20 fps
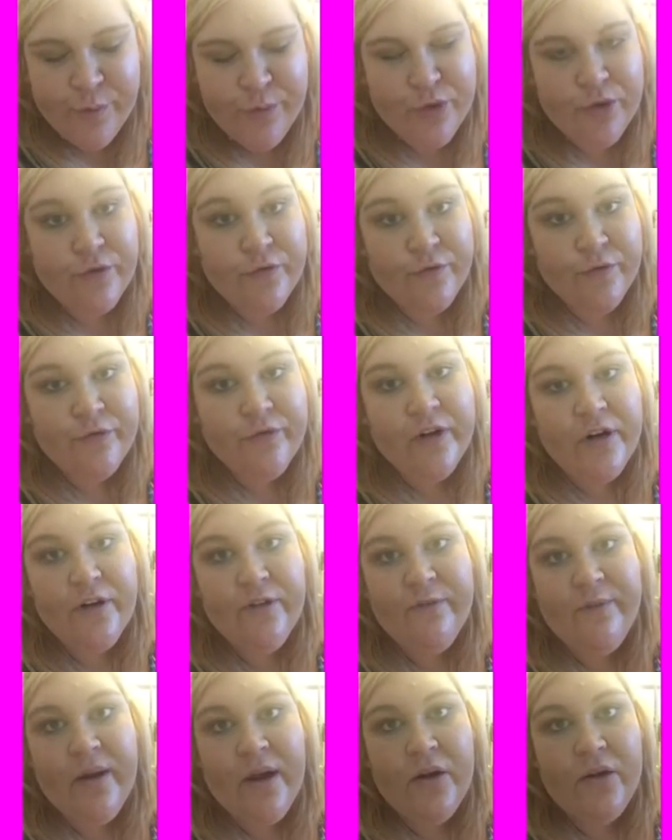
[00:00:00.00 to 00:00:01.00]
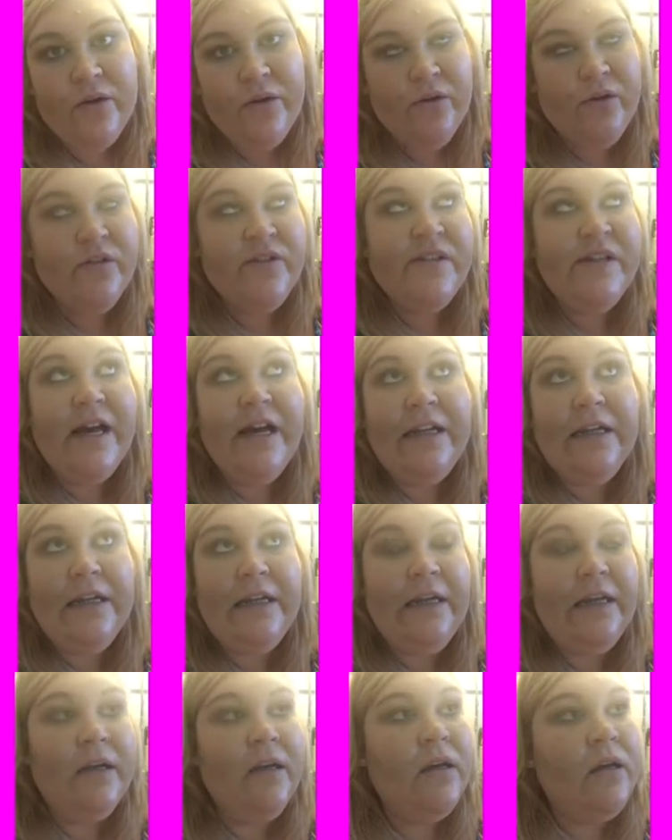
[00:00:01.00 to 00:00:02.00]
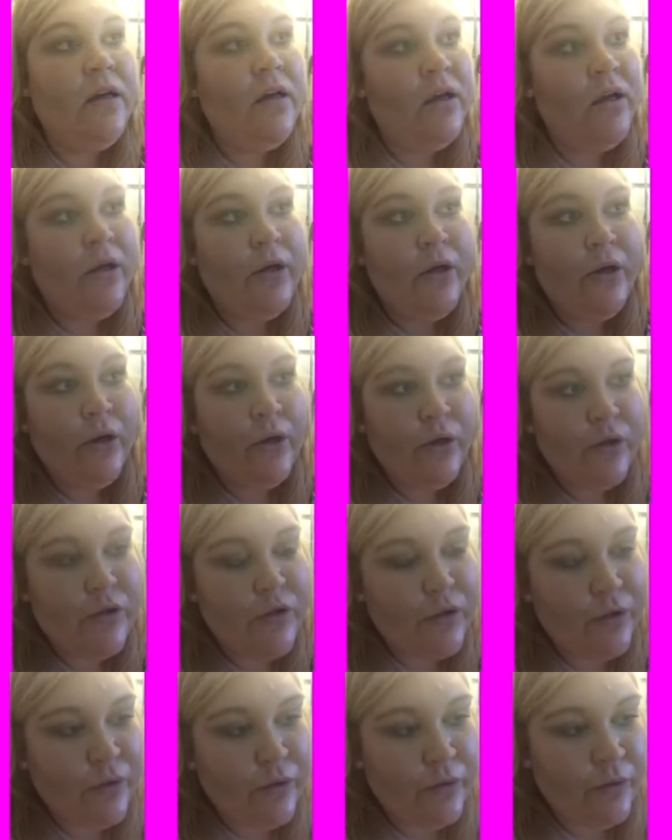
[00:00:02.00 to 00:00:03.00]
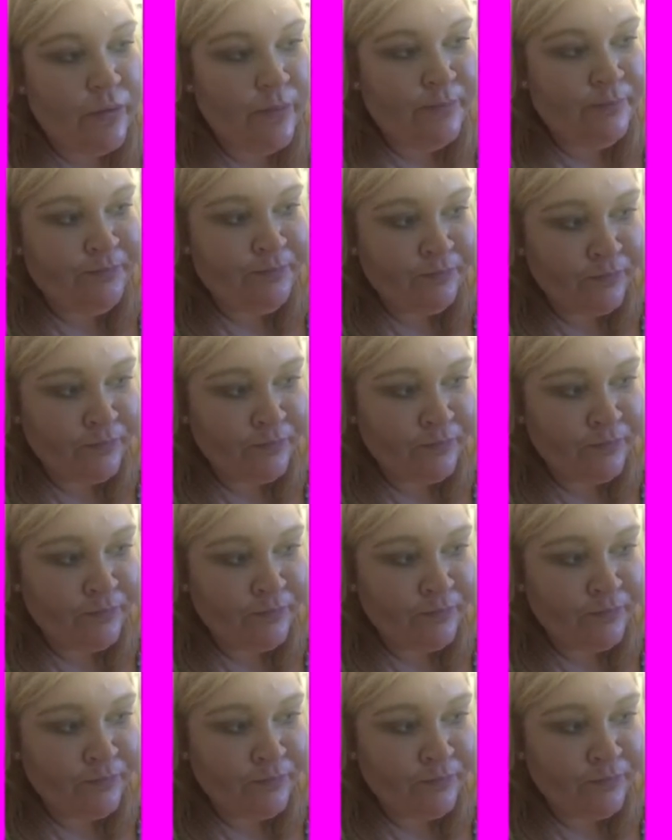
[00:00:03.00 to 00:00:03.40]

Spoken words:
beautiful friend of mine who, sadly, her two